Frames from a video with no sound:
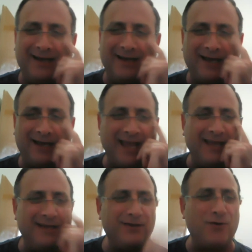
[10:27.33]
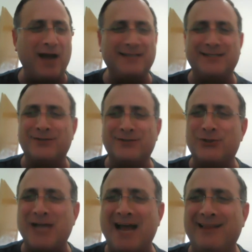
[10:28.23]
a crisis or
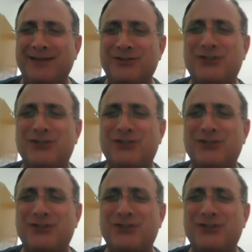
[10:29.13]
challenge.